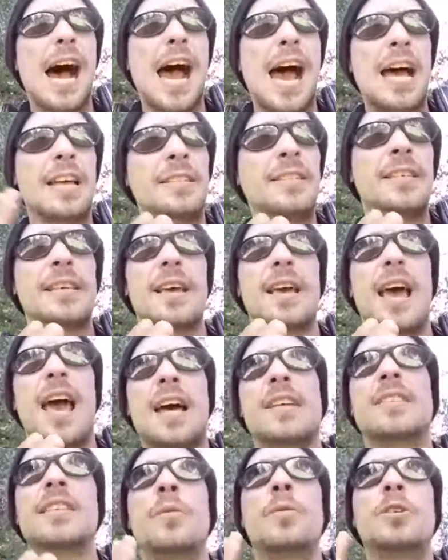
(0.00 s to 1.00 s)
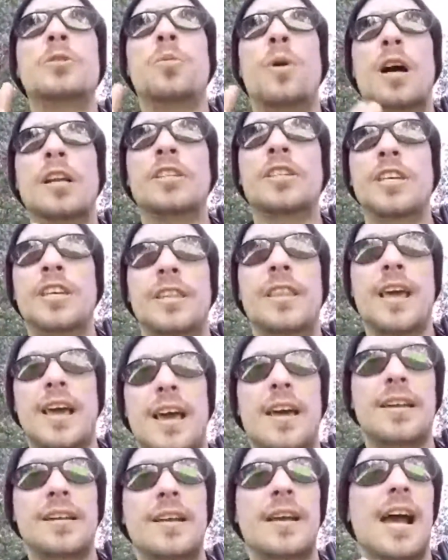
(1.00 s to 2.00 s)
As I was watching
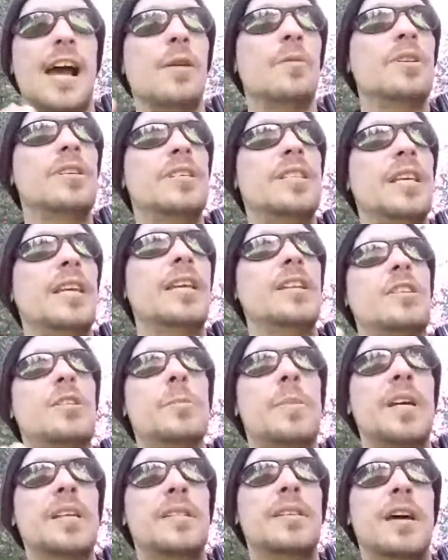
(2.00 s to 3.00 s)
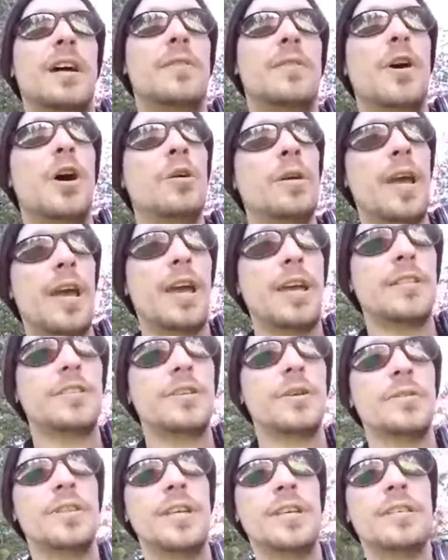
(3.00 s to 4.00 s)
that, I was thinking to myself, okay,
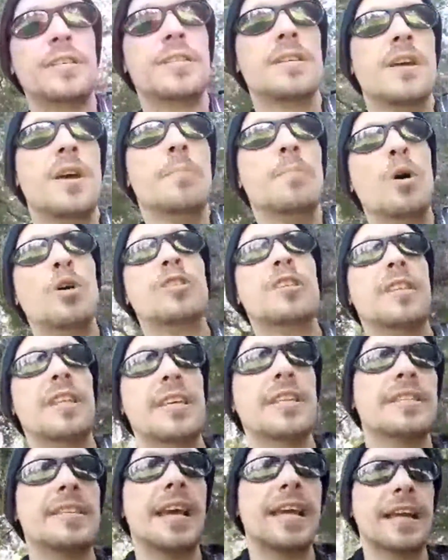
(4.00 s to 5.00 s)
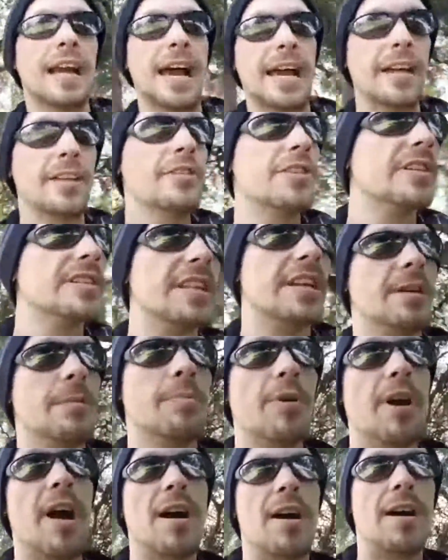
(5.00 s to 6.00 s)
so most of these psychiatrists that are
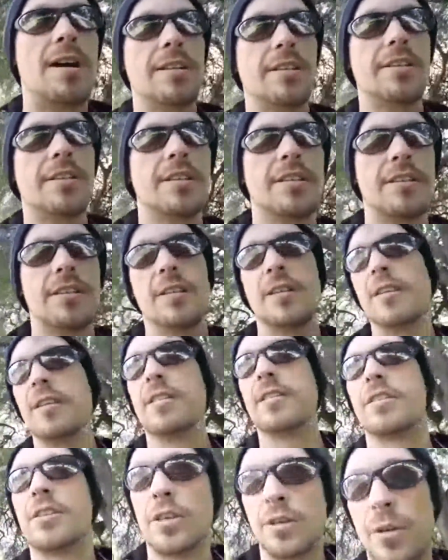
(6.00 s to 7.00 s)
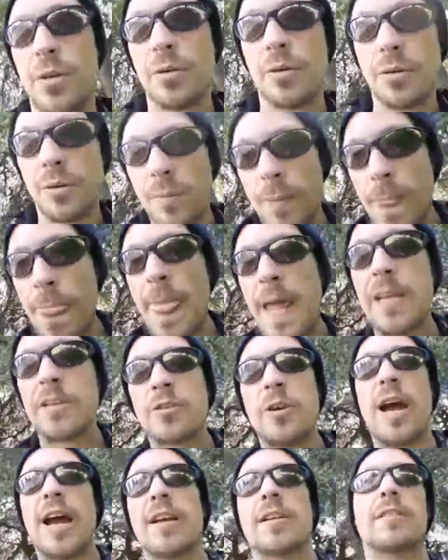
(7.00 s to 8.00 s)
brought on to
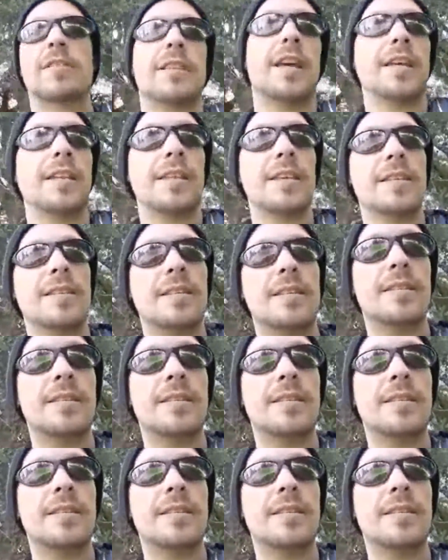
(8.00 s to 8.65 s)
trials like this to